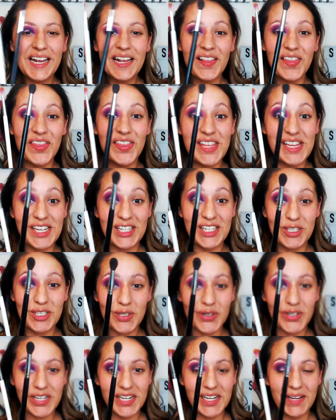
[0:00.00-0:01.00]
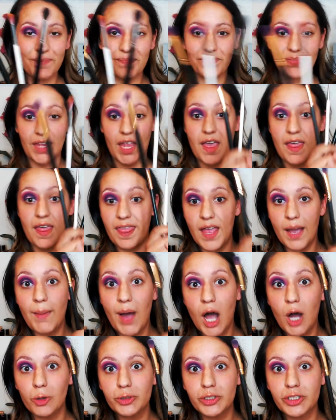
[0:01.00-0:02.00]
these three the
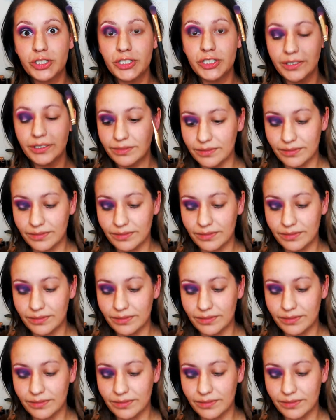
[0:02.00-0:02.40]
most.